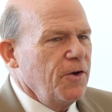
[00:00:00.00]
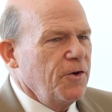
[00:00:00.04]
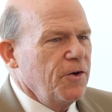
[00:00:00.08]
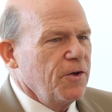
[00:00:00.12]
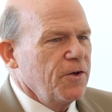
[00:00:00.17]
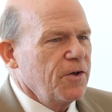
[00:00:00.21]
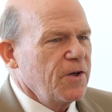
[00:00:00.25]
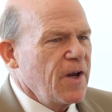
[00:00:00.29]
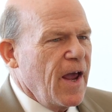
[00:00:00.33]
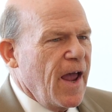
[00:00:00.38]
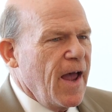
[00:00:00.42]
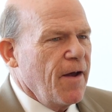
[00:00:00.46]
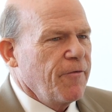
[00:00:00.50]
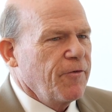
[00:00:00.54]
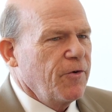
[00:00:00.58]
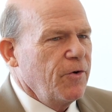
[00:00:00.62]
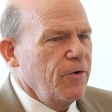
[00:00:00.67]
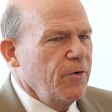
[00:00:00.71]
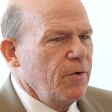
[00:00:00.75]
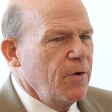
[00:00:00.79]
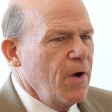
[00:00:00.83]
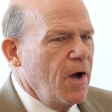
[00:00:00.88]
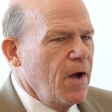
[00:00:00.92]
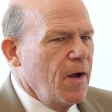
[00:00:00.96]
you just have
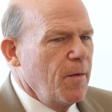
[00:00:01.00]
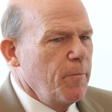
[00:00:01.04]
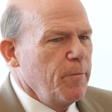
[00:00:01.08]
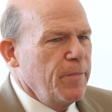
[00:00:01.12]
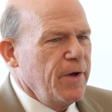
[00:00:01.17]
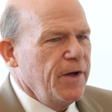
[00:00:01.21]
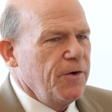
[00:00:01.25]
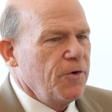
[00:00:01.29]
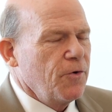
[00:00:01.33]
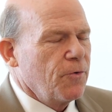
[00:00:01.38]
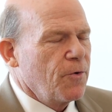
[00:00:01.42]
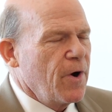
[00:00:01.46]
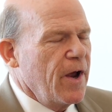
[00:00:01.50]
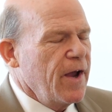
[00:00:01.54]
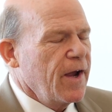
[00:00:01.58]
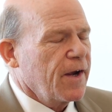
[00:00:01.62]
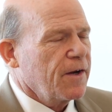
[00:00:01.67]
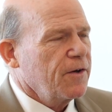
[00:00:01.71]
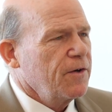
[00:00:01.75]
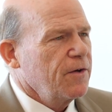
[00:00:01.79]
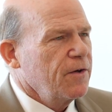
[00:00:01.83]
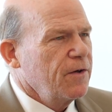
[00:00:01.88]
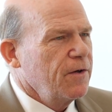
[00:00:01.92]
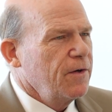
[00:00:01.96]
to be direct.
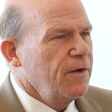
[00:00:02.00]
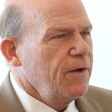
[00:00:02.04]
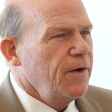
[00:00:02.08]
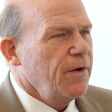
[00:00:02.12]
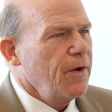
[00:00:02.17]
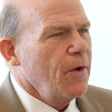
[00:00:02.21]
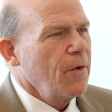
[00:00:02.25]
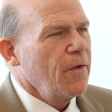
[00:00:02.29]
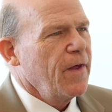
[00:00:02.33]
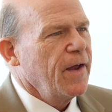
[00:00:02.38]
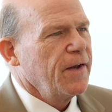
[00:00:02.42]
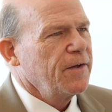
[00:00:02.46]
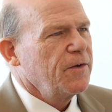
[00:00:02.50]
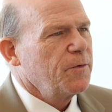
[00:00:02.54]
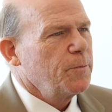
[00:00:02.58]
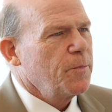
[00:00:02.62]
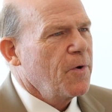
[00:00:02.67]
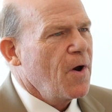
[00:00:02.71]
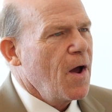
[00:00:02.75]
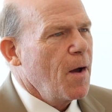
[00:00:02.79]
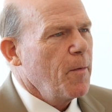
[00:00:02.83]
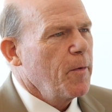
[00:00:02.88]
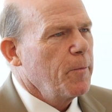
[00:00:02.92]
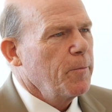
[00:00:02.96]
That's
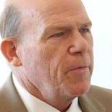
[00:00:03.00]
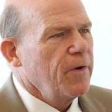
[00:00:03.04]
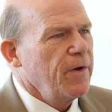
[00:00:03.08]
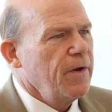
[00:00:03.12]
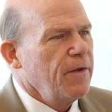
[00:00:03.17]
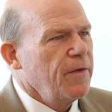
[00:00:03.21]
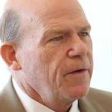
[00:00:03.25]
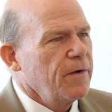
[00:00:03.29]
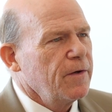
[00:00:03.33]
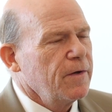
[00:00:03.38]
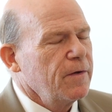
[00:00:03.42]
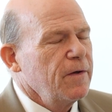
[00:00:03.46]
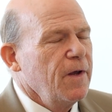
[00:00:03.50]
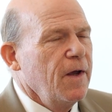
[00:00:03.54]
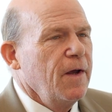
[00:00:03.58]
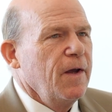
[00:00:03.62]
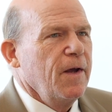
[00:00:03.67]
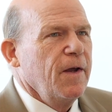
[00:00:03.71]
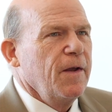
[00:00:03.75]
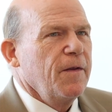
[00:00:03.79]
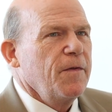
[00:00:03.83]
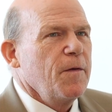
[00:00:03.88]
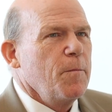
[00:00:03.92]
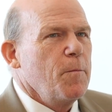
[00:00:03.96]
probably the
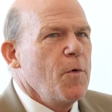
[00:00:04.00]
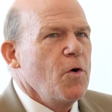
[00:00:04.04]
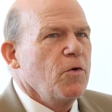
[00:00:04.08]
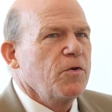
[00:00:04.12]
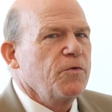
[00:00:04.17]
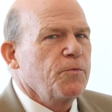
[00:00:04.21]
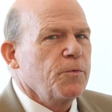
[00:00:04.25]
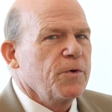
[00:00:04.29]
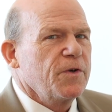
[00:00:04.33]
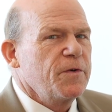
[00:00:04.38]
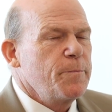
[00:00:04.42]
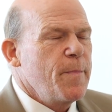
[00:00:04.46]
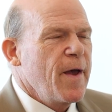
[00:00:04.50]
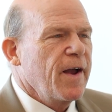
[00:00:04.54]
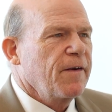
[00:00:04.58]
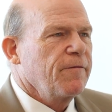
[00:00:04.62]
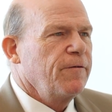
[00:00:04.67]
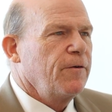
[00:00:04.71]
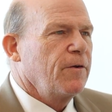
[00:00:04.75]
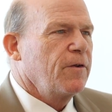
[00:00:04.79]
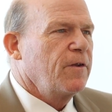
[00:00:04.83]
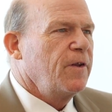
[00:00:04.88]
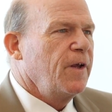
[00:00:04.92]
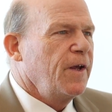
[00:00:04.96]
most
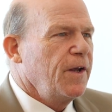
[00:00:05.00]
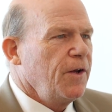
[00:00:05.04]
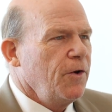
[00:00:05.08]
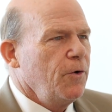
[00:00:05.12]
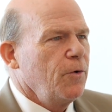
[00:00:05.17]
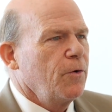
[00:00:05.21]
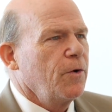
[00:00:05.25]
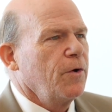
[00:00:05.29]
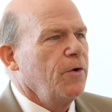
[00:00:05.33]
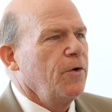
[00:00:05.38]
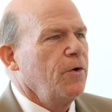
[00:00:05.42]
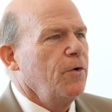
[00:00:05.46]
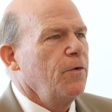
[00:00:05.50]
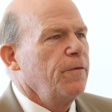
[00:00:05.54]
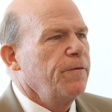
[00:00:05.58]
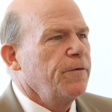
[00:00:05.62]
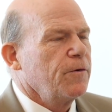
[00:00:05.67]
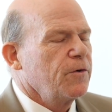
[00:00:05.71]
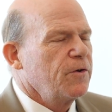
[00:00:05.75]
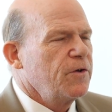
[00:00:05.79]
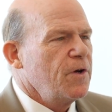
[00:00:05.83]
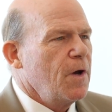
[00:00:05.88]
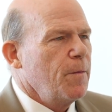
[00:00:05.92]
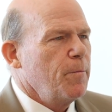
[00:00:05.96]
respectful thing you can do
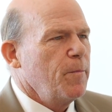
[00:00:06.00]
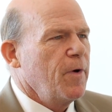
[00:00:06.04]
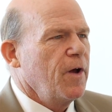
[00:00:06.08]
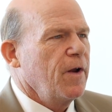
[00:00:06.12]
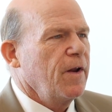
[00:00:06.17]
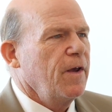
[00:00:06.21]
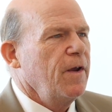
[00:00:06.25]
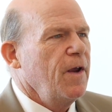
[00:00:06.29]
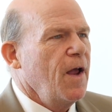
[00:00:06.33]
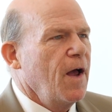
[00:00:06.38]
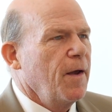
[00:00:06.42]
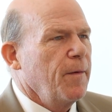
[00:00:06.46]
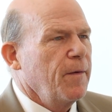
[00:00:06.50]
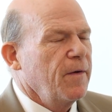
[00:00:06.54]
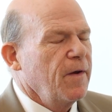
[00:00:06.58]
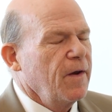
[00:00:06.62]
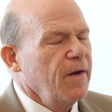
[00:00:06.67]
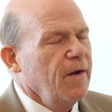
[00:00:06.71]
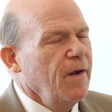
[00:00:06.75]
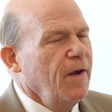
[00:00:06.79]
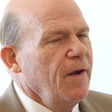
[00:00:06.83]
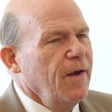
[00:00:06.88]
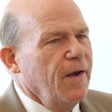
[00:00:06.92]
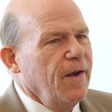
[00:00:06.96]
for somebody.
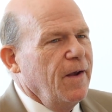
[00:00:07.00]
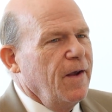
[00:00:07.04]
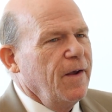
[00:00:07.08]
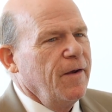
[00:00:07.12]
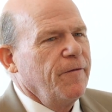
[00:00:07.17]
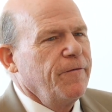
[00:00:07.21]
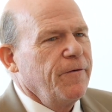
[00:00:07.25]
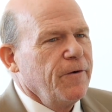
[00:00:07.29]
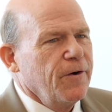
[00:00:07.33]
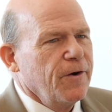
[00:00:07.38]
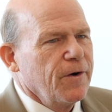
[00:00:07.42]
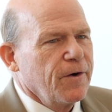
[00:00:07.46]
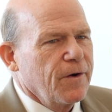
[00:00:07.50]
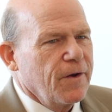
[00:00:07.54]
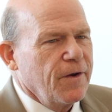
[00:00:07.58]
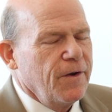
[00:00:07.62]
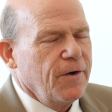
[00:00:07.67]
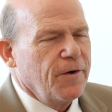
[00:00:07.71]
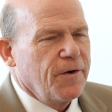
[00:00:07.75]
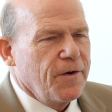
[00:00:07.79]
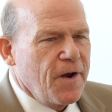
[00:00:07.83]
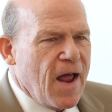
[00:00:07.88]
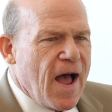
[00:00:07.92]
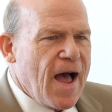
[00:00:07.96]
If
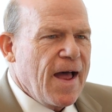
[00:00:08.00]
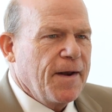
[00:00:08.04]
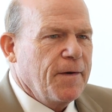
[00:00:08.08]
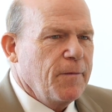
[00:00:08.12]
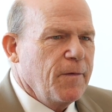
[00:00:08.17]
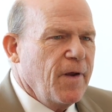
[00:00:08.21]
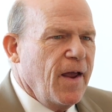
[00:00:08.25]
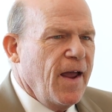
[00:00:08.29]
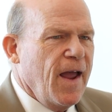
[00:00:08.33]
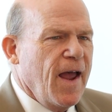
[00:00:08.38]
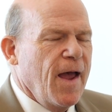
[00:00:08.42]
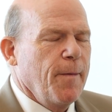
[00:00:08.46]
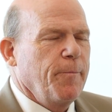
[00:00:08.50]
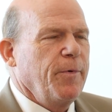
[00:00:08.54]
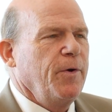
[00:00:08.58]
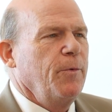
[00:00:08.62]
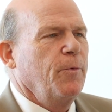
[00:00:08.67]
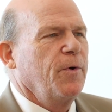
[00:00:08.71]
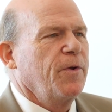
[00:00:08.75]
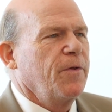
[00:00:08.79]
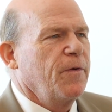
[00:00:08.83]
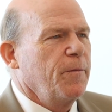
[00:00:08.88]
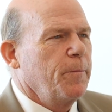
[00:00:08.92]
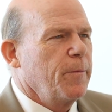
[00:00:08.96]
you're not happy
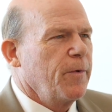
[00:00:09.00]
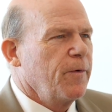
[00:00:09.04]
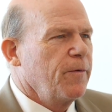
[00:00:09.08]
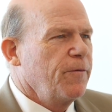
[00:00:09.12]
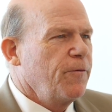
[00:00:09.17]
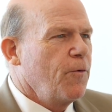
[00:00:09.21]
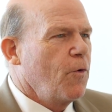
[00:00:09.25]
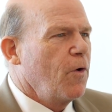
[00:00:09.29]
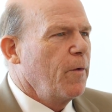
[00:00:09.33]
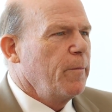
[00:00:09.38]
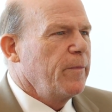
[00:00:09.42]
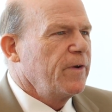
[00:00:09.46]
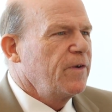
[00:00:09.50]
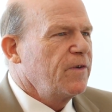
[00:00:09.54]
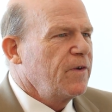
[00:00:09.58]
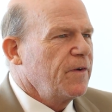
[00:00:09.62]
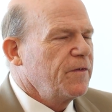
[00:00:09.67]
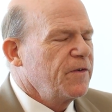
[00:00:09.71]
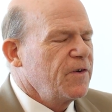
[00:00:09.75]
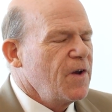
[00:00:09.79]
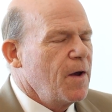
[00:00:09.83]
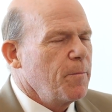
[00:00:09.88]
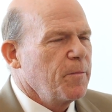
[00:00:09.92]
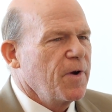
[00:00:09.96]
with the performance
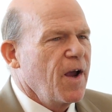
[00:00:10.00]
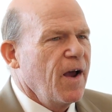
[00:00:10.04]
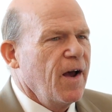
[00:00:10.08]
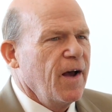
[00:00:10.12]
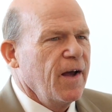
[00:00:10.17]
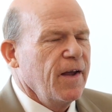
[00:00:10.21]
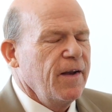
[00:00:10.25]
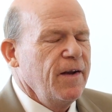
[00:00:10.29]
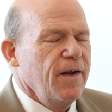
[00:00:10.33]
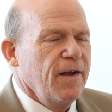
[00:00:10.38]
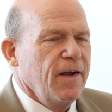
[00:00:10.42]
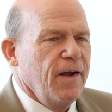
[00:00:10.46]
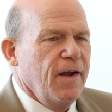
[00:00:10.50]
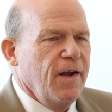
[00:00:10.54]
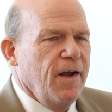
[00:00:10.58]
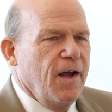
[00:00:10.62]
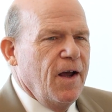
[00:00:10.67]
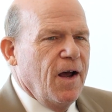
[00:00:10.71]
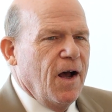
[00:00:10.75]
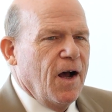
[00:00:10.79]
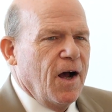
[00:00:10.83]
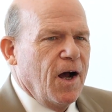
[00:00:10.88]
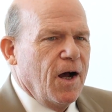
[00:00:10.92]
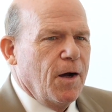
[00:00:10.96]
of some
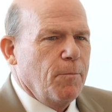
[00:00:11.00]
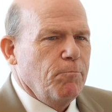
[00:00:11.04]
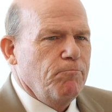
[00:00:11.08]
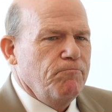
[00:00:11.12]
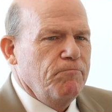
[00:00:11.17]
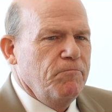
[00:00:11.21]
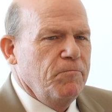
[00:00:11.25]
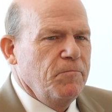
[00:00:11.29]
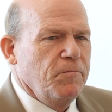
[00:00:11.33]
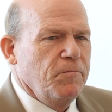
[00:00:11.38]
kind,